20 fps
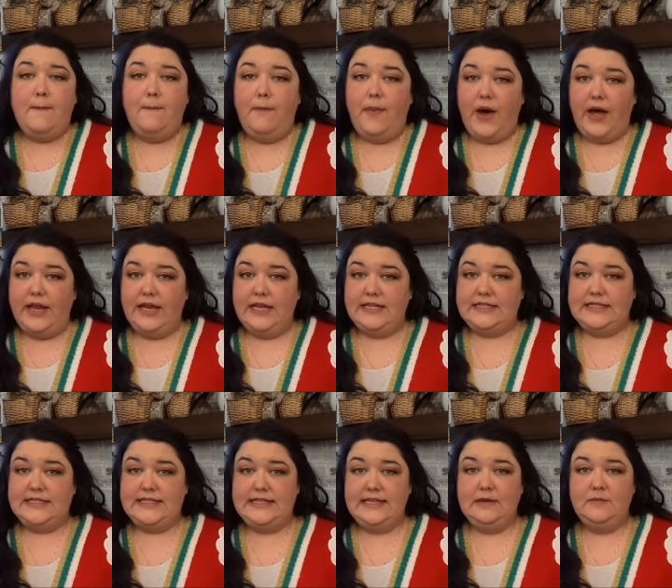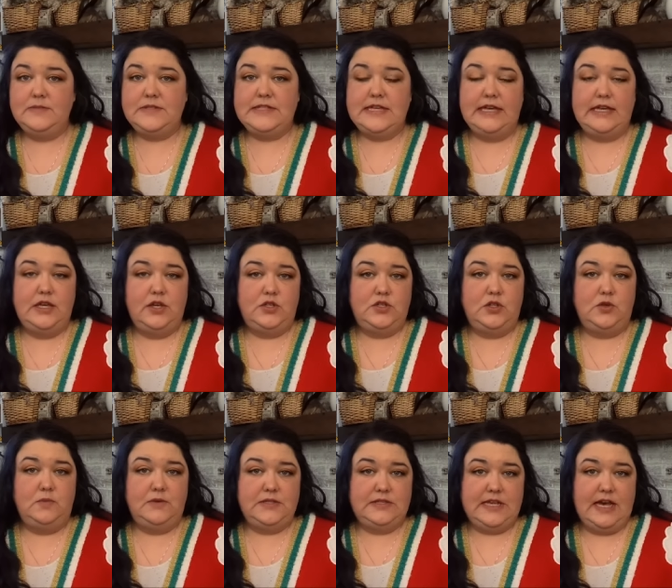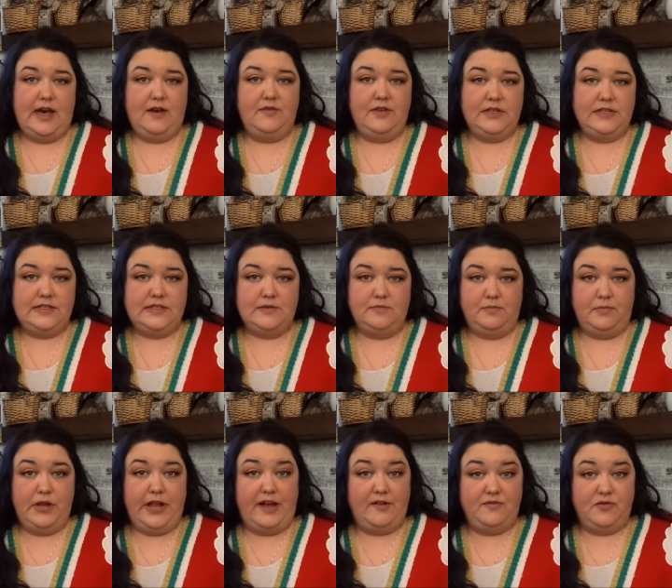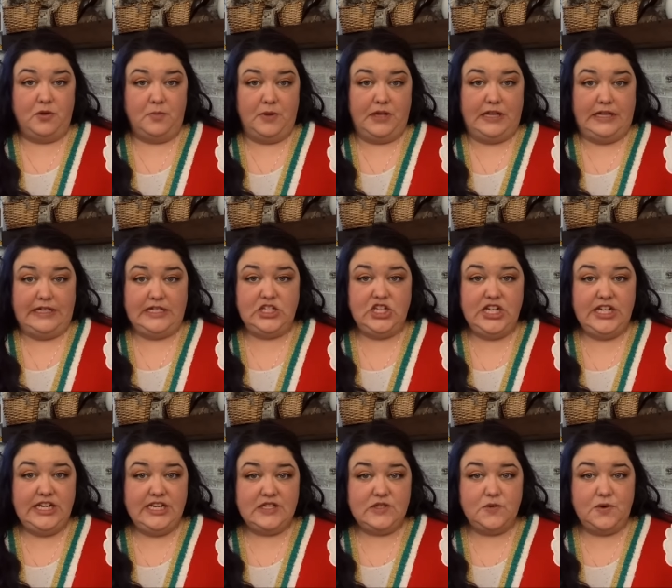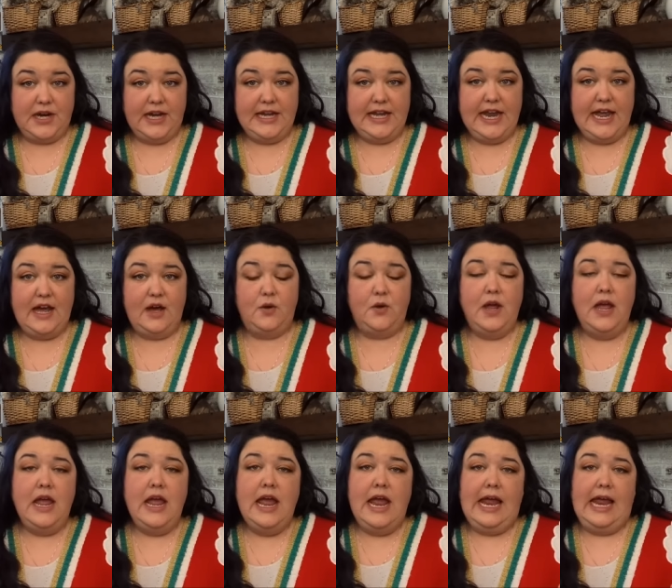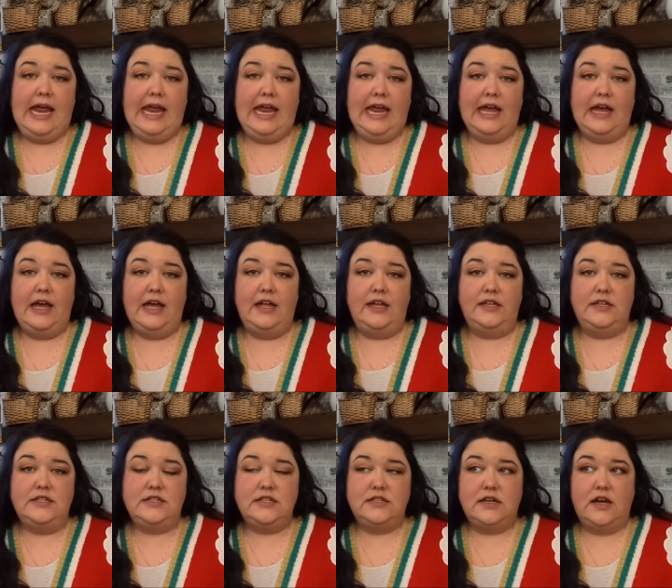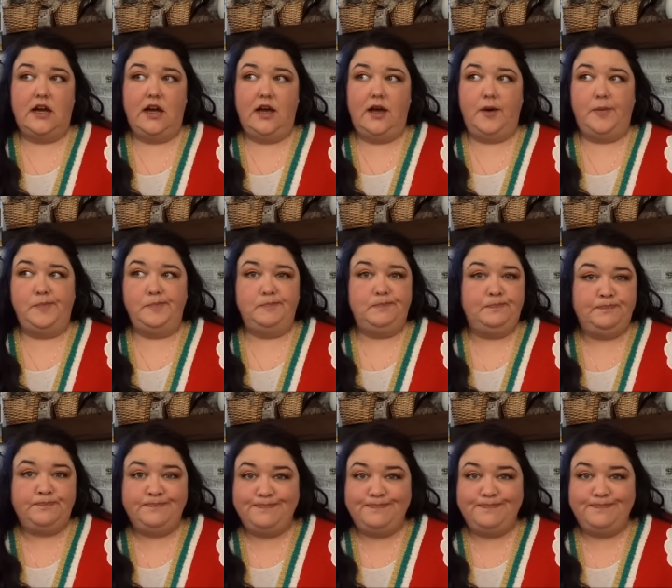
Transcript: But it seems that YouTube is having some platform glitchiness right now and um,